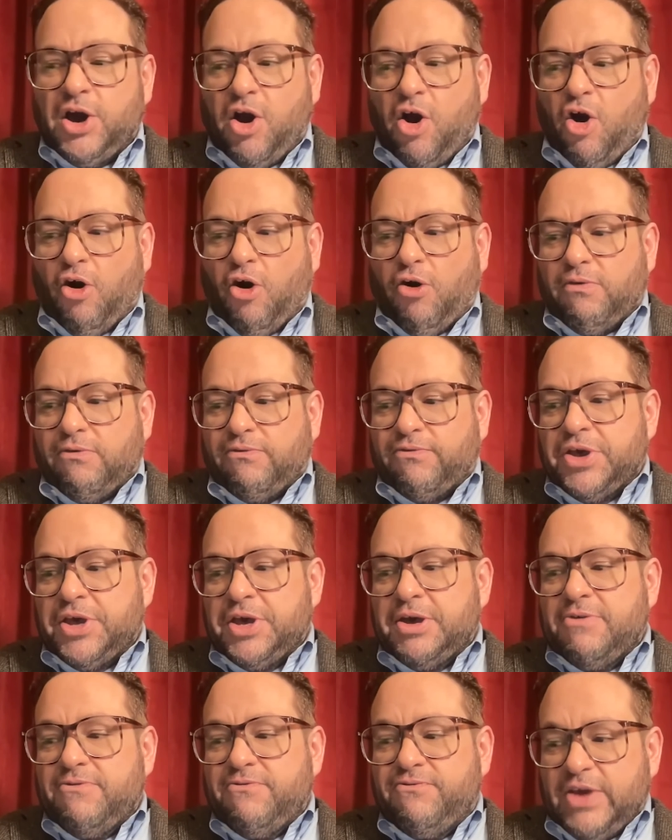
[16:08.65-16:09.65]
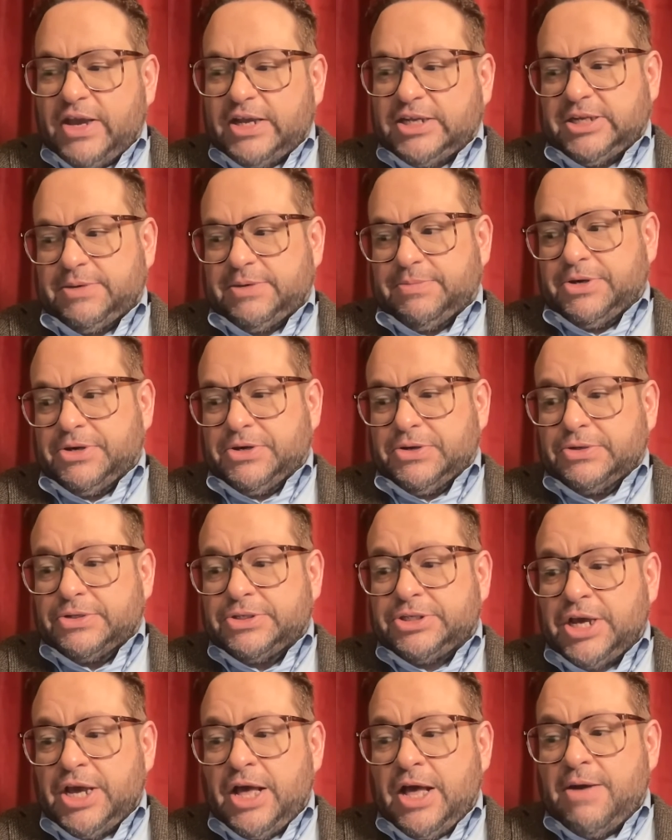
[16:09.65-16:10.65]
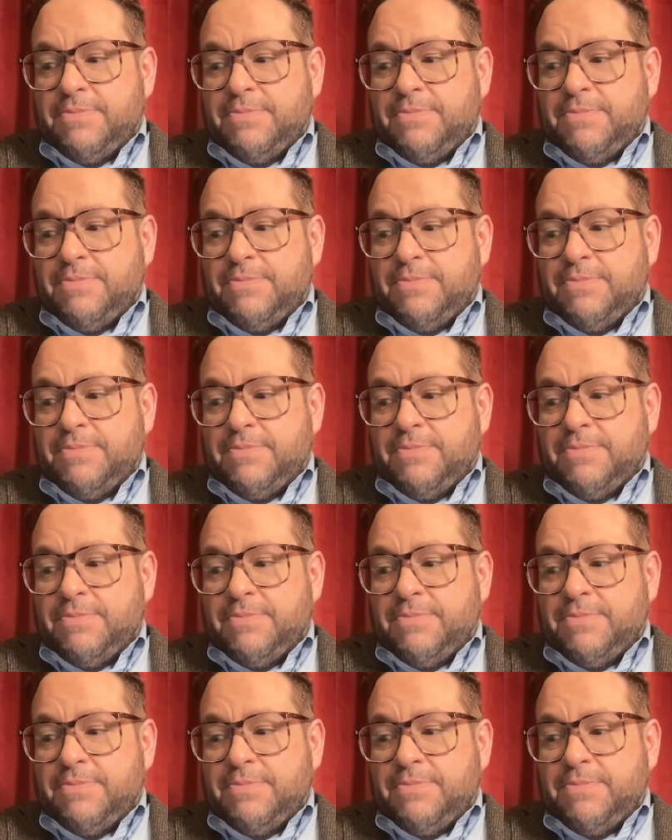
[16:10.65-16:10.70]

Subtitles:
of victimhood.